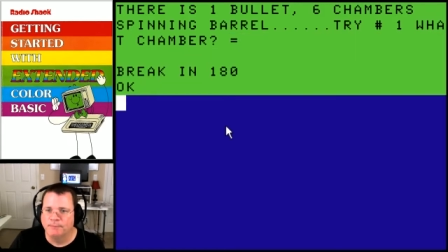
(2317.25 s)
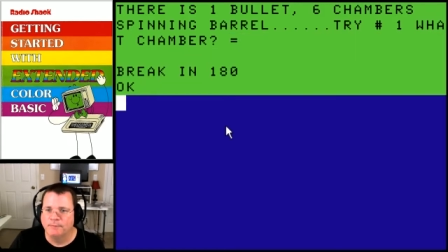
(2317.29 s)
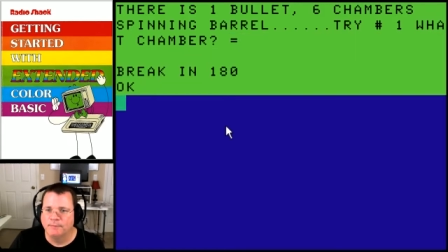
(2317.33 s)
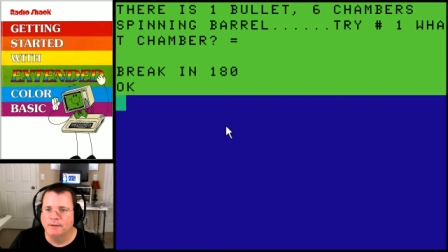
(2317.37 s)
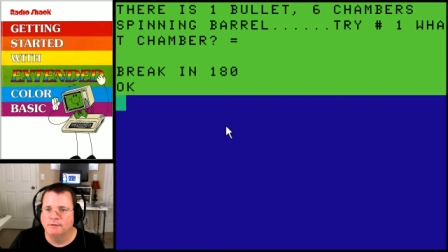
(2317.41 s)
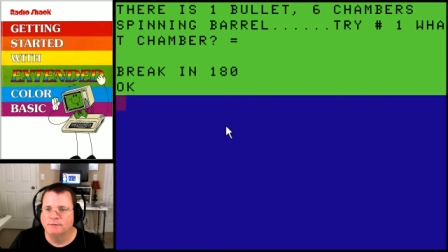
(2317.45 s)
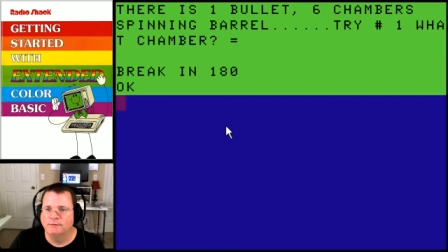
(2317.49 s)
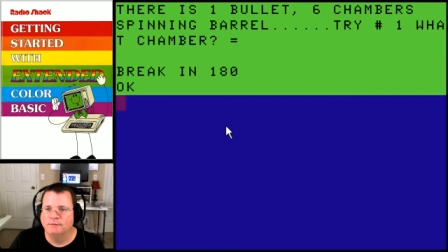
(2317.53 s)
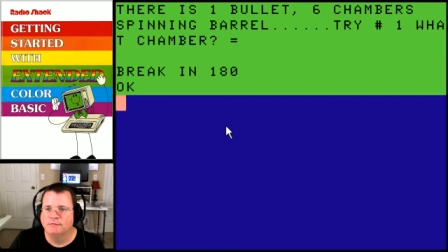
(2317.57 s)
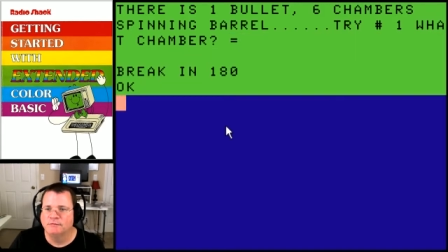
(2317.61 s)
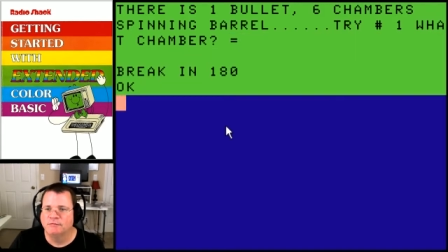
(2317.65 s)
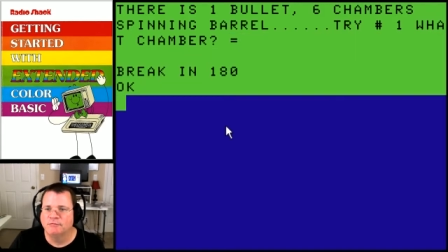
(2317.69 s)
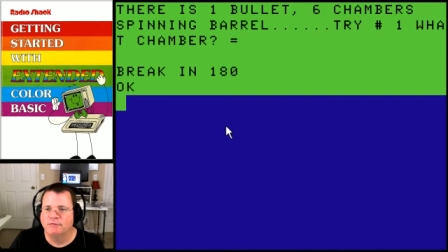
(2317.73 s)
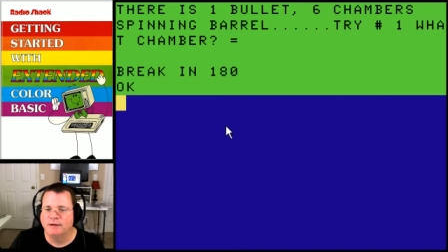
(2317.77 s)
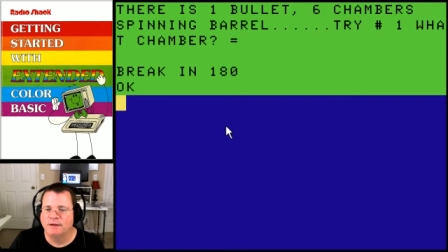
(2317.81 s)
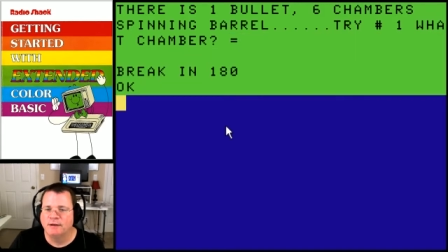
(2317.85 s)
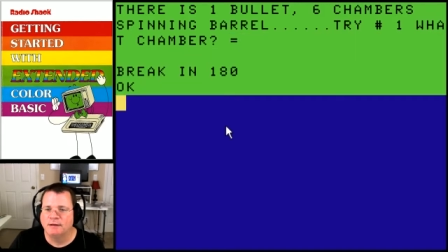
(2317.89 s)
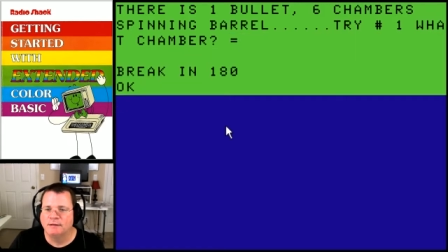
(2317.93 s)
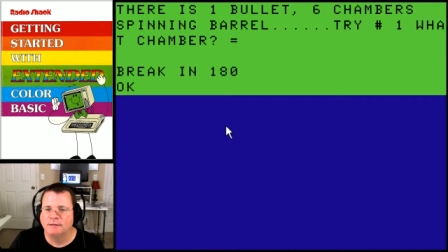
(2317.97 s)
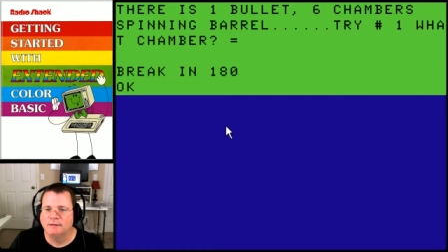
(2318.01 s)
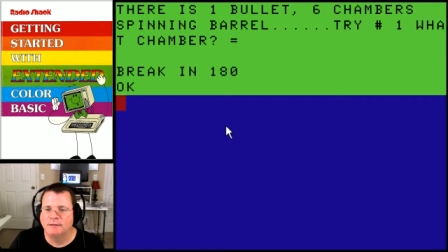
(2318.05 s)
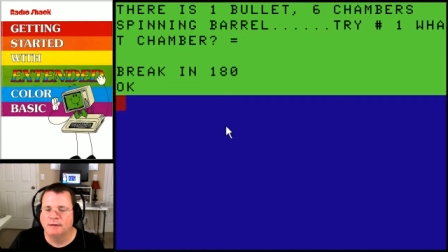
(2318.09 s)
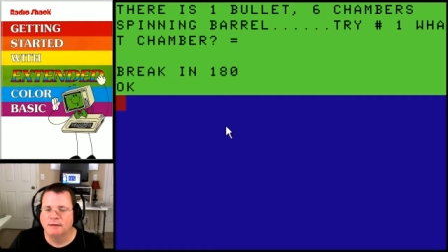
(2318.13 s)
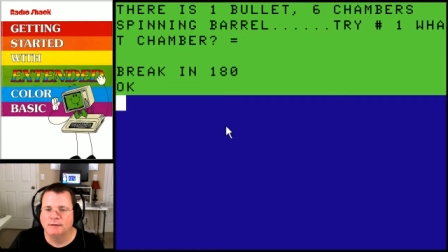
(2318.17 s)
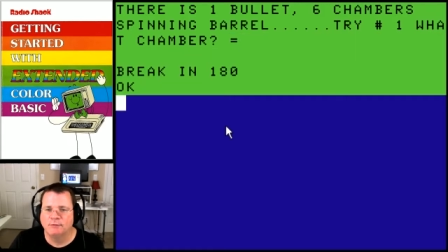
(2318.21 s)
is the
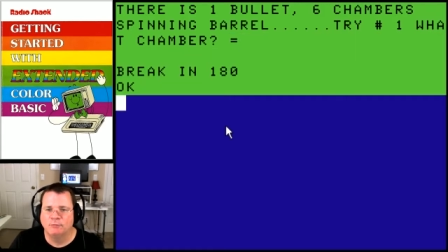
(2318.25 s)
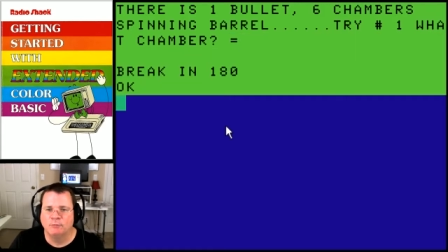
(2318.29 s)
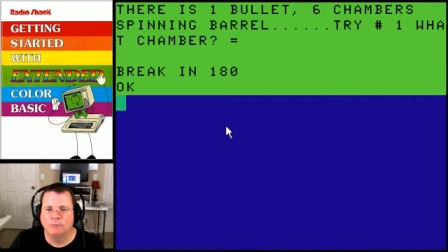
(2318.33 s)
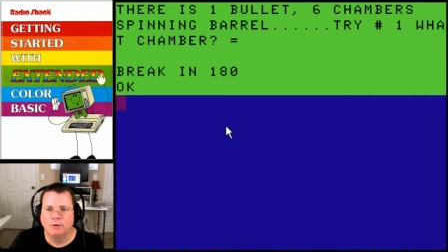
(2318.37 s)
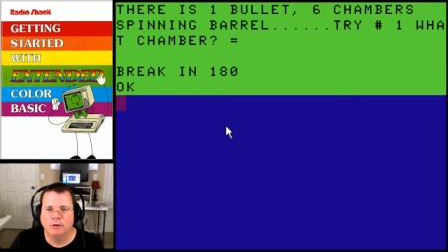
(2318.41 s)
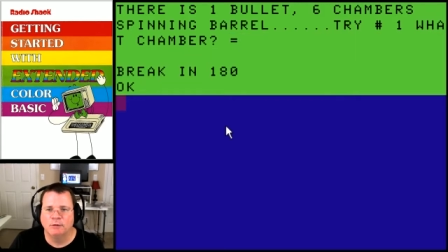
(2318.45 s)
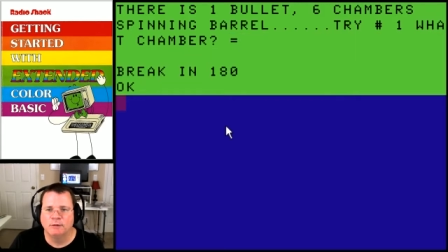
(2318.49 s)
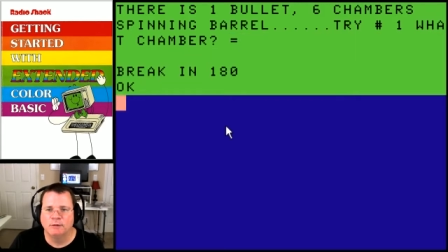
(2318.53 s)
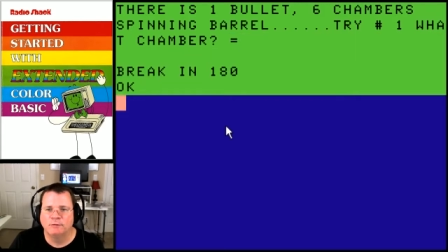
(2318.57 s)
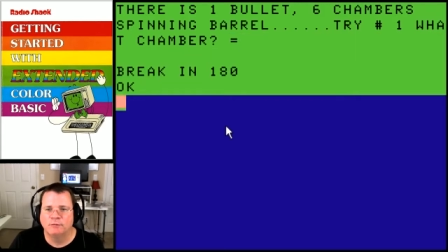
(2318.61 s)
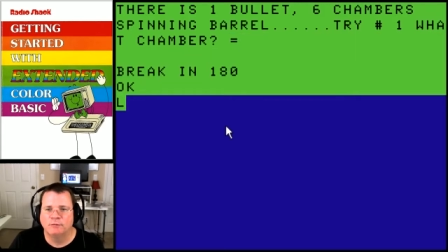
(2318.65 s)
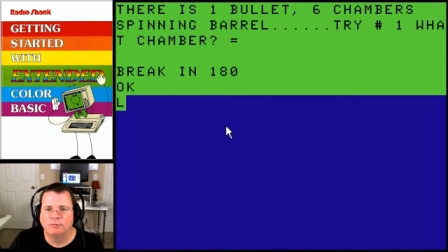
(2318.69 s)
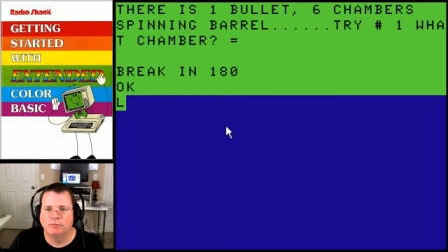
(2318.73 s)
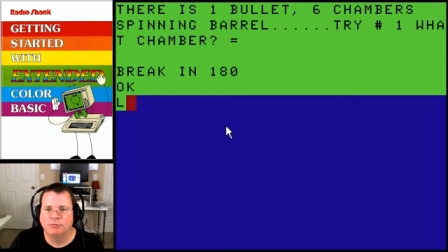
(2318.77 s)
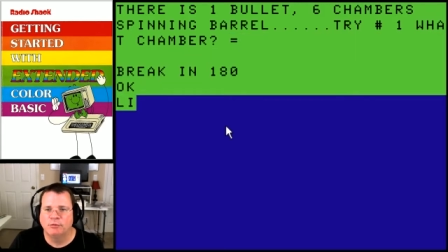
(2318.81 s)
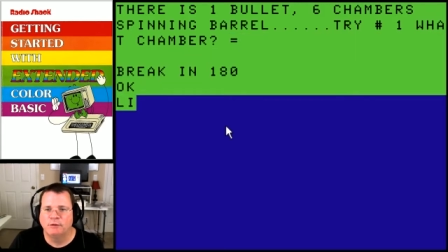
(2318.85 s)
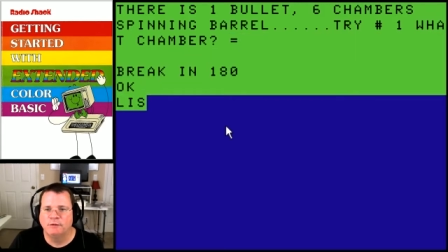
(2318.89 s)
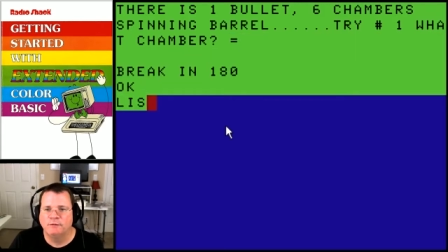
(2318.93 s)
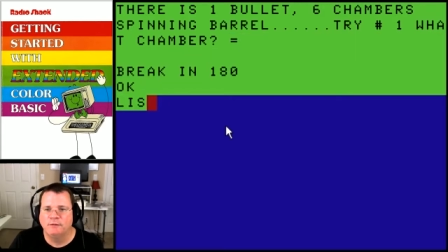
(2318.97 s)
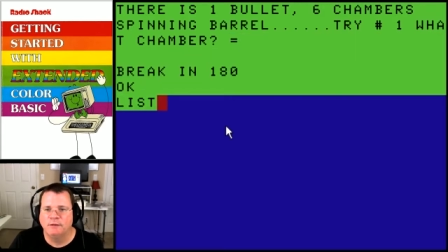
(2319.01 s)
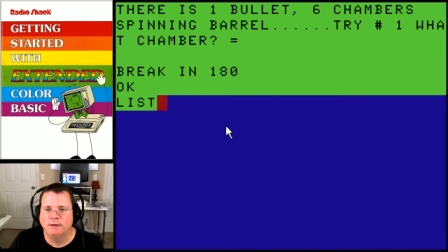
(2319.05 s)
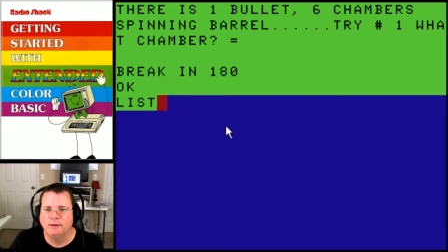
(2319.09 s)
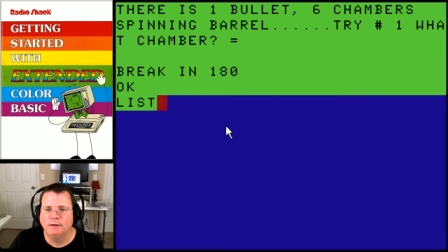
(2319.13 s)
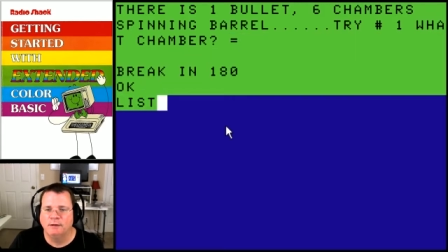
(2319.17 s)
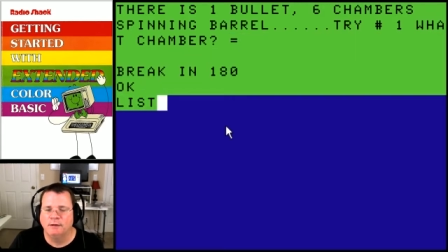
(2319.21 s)
fact that where it's
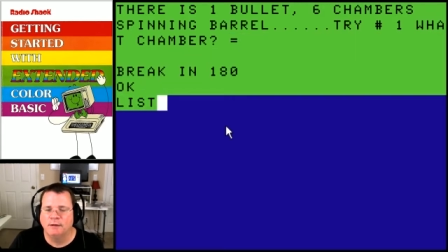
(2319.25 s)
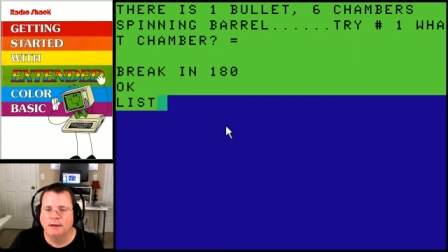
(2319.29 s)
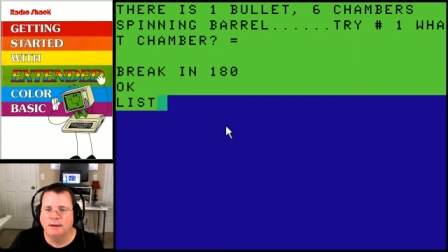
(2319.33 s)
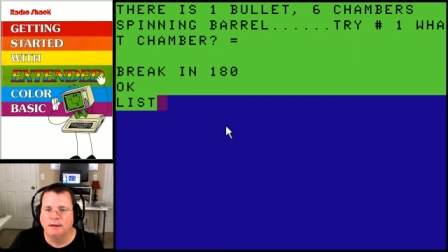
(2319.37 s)
printing,